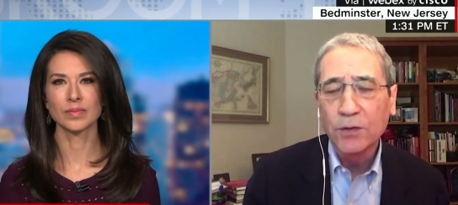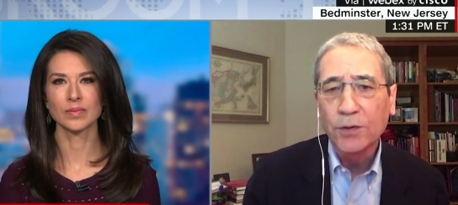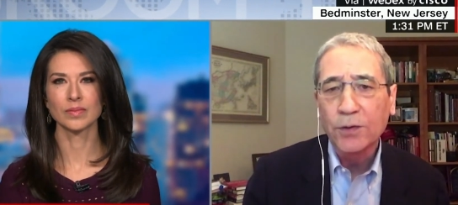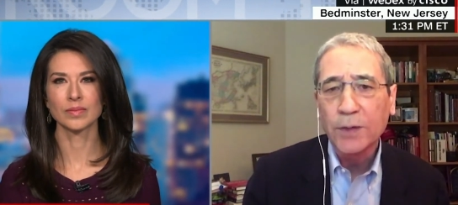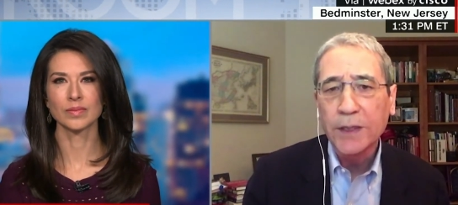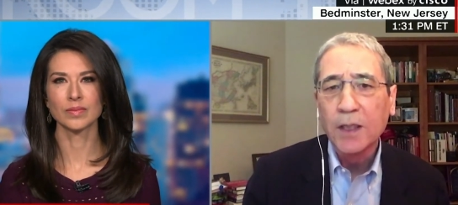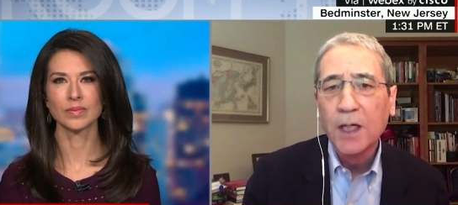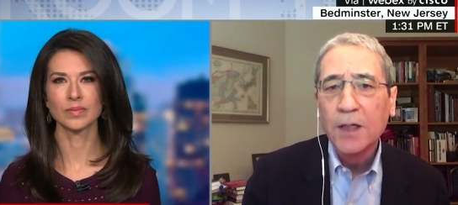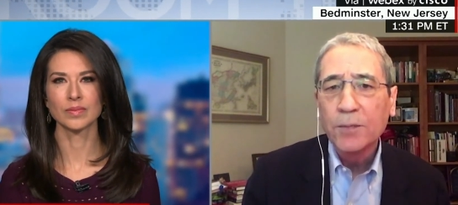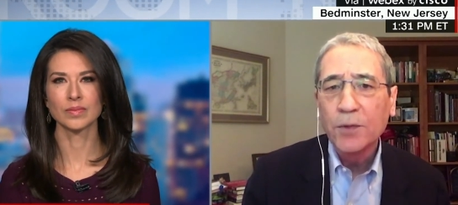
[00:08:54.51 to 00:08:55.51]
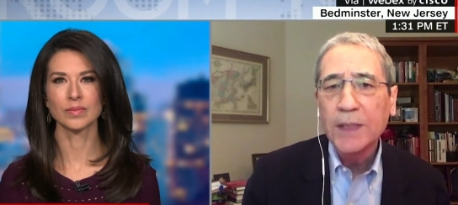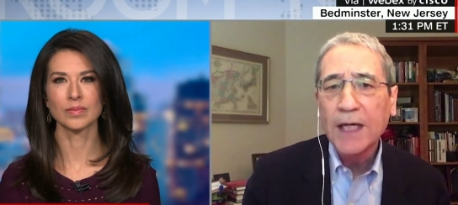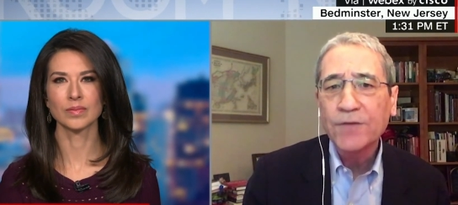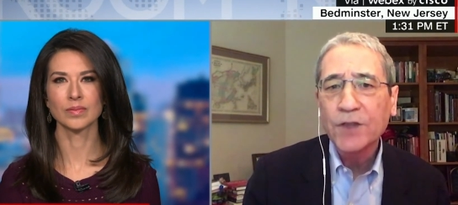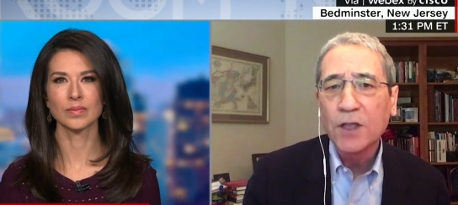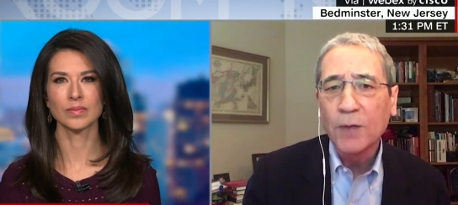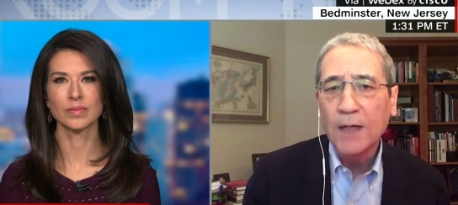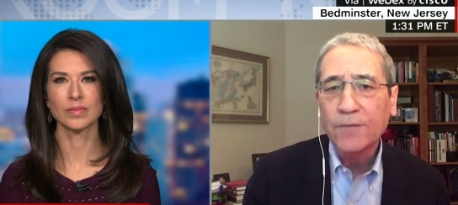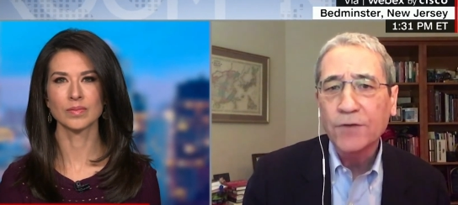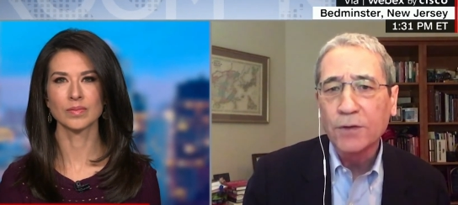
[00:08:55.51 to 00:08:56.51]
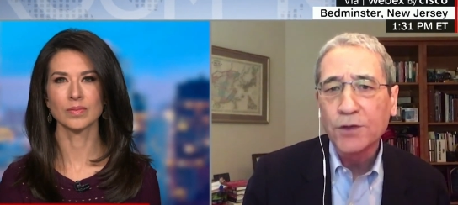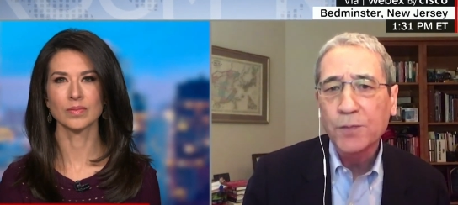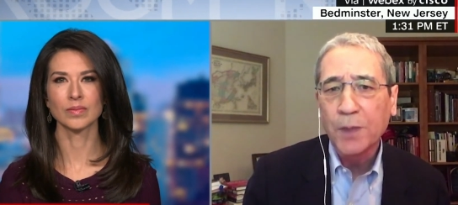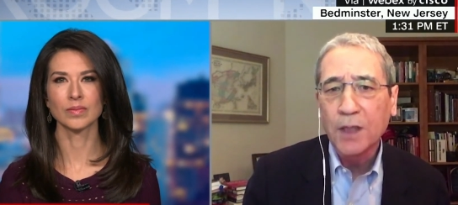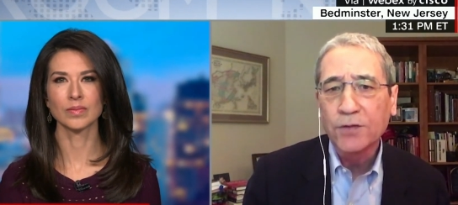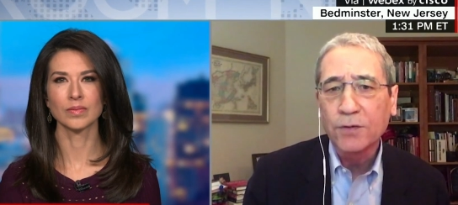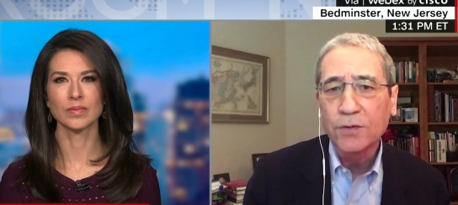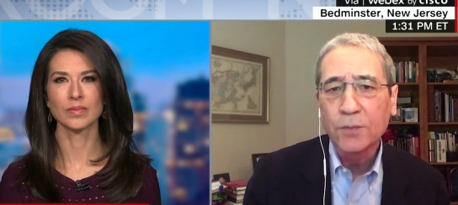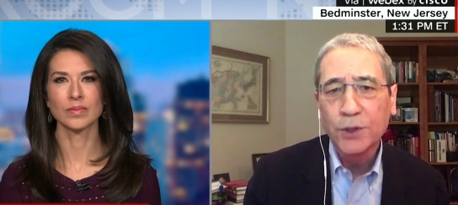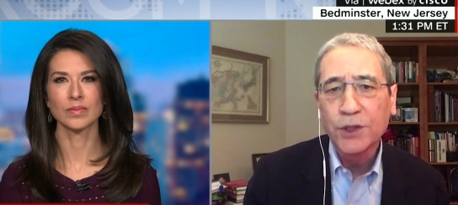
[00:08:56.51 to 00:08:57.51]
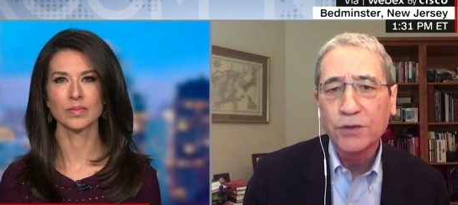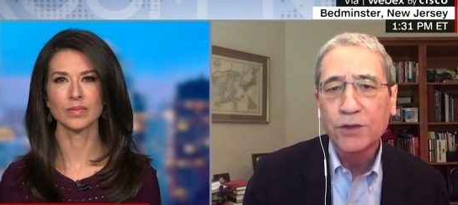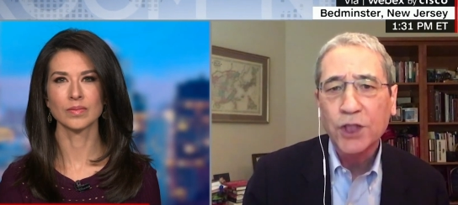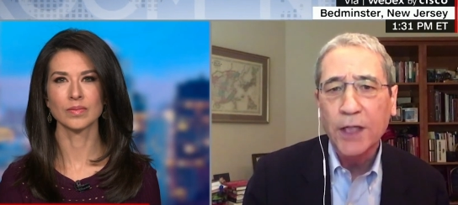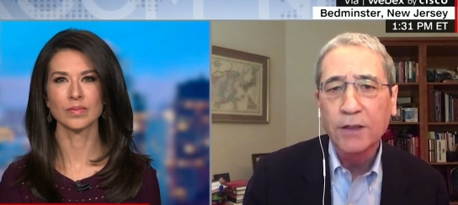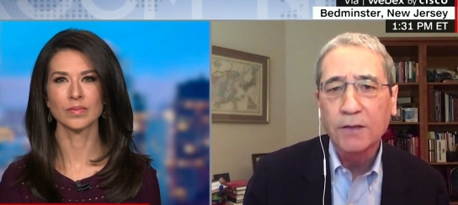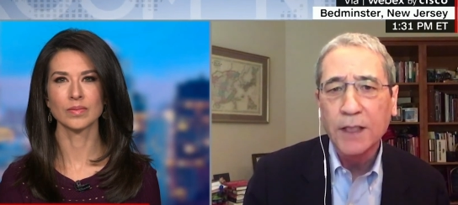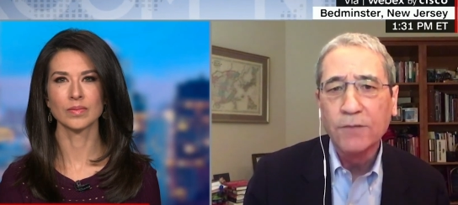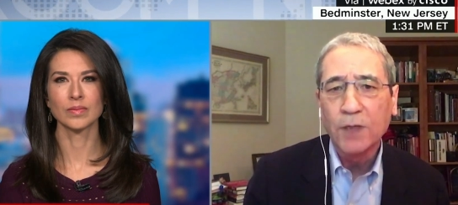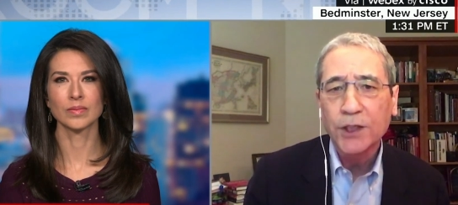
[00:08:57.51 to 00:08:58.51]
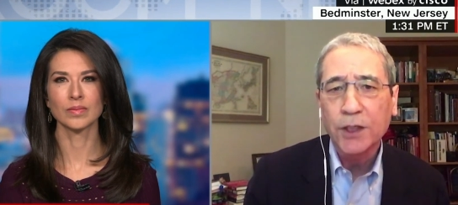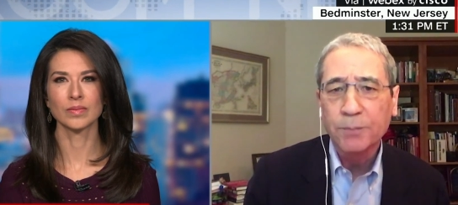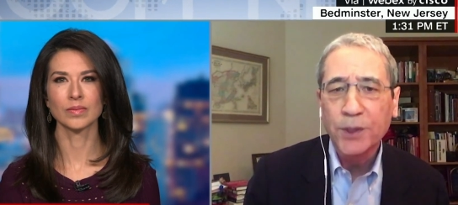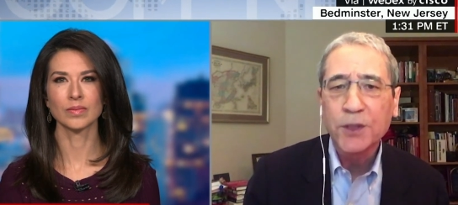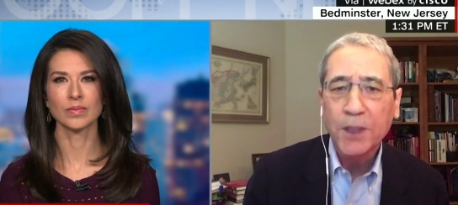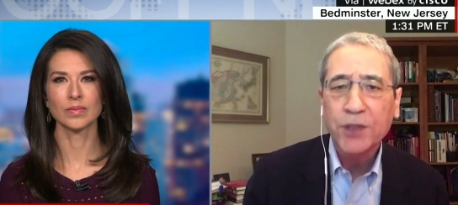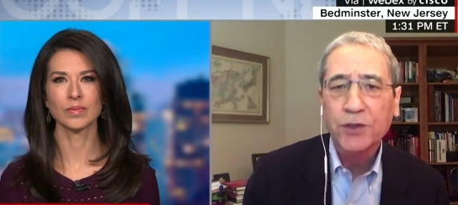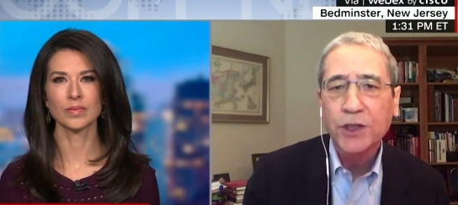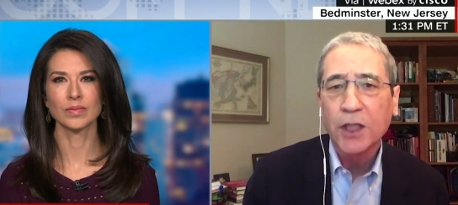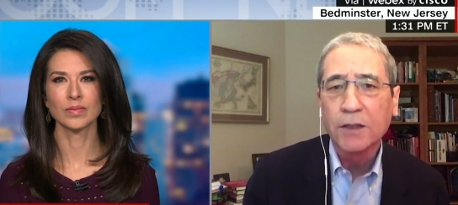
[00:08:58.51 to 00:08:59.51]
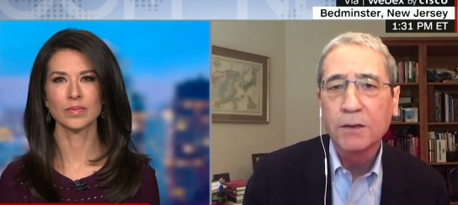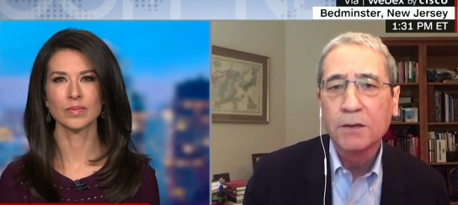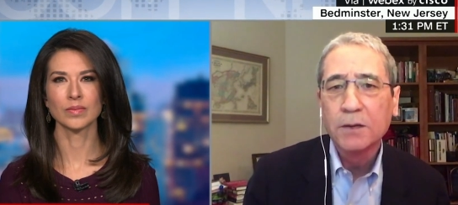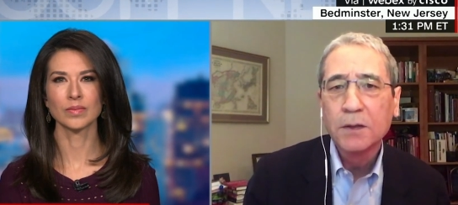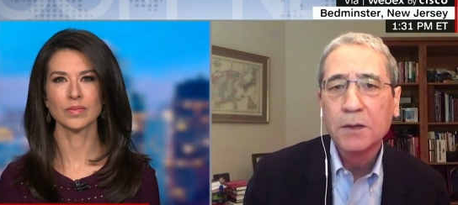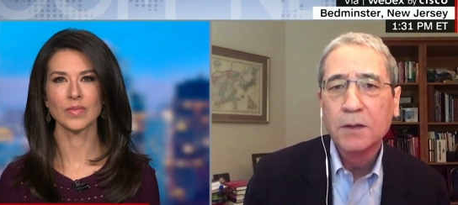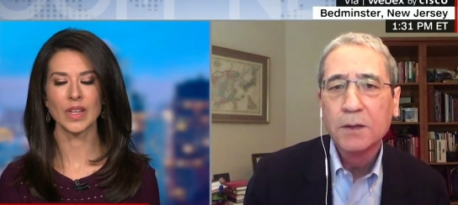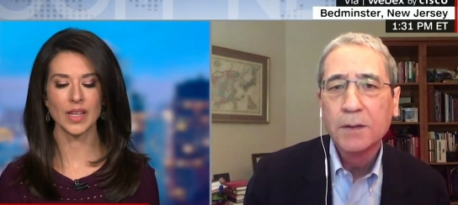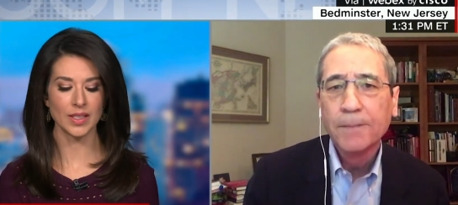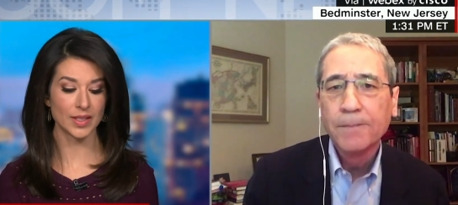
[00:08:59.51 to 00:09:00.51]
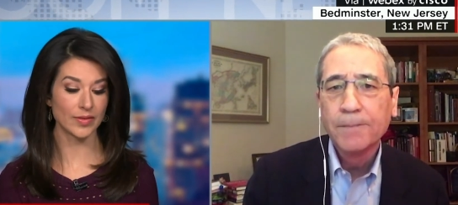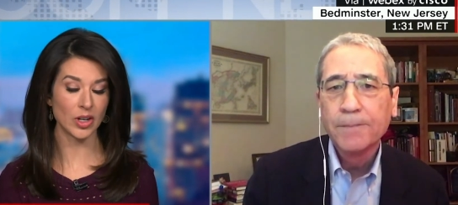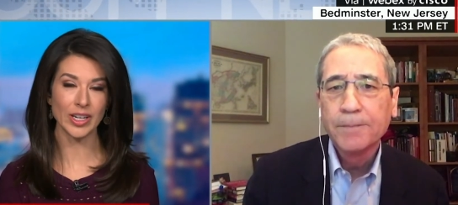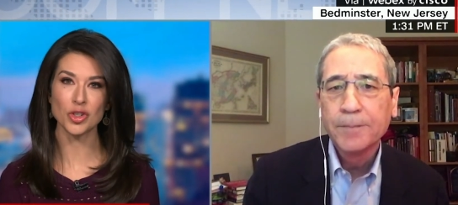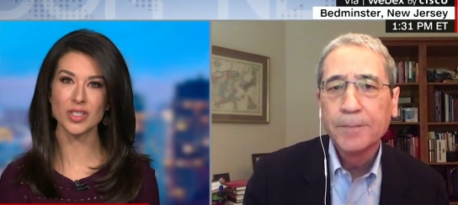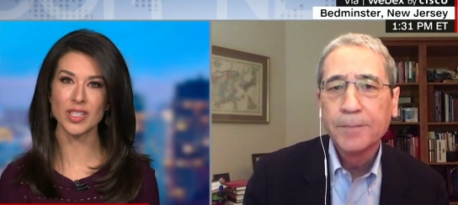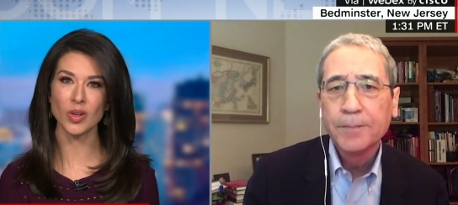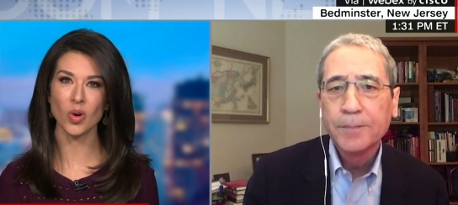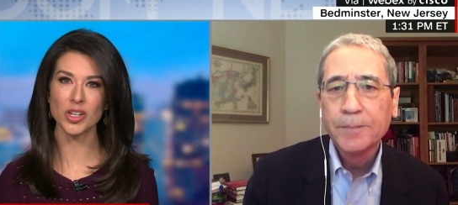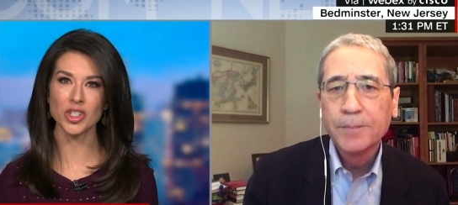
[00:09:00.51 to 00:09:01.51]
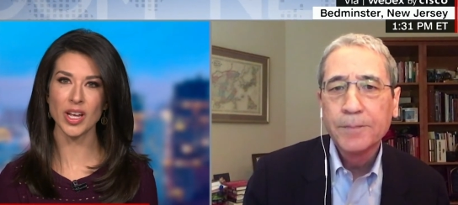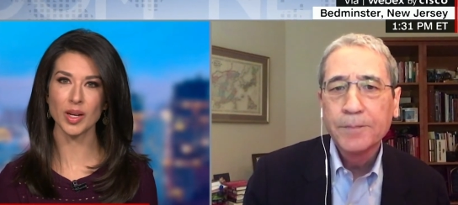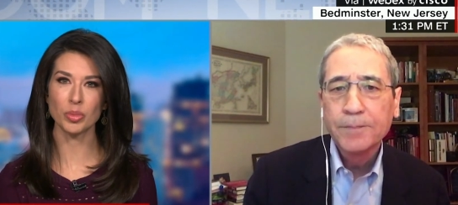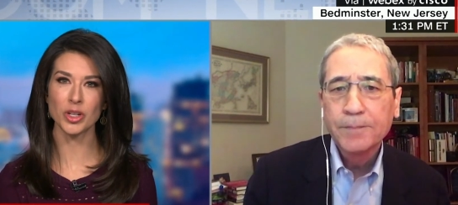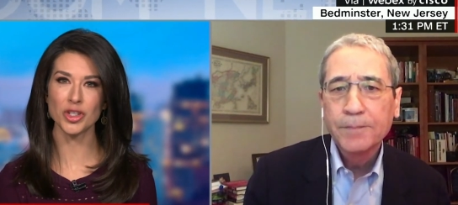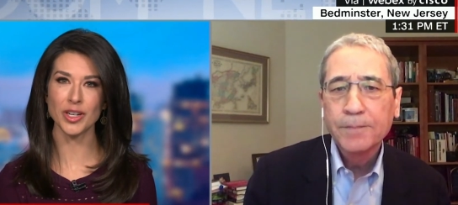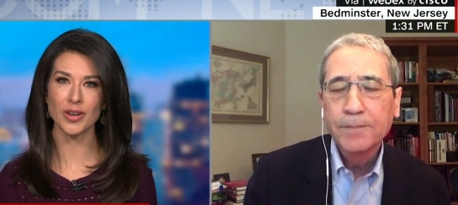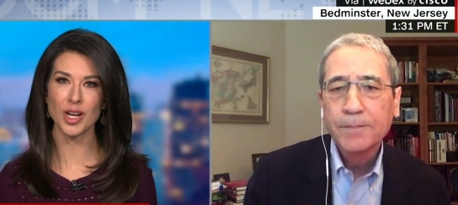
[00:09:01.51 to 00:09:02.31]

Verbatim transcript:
Speaker 1: on North Korea, but we have to go after its sponsors, which is China and Russia, but especially China.
Speaker 2: It's very interesting, Gordon Chang. Appreciate your